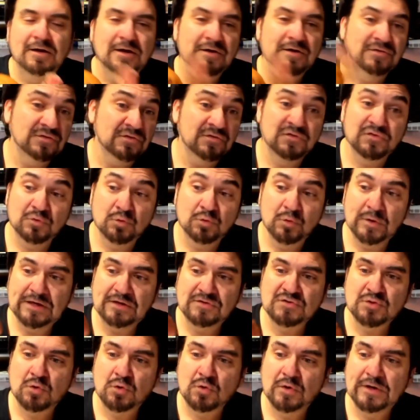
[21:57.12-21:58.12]
It's a
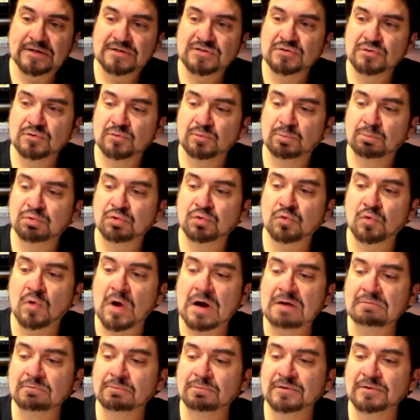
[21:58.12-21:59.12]
squeak toy too.
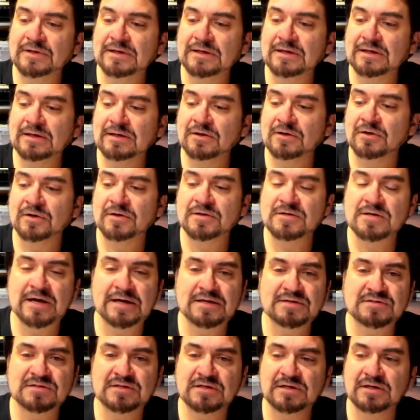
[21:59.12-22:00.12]
Probably
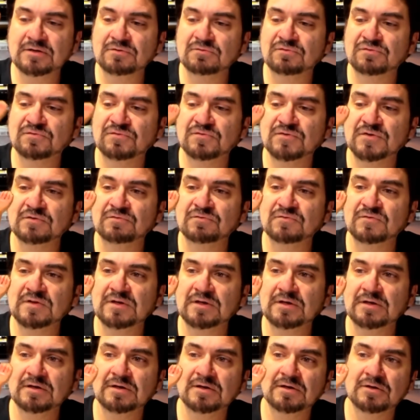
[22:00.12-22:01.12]

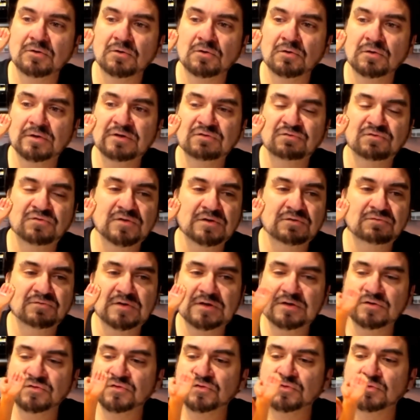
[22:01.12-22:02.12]
1950, early
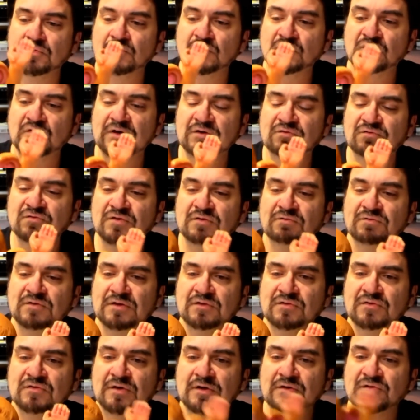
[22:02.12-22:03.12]
50s through say
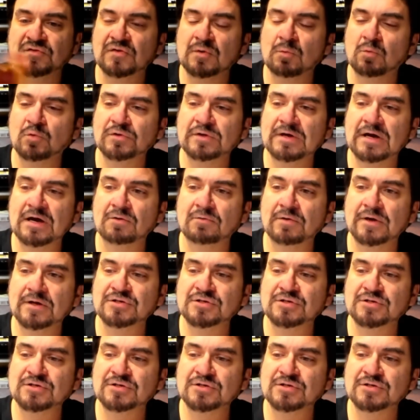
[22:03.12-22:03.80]
56, somewhere in that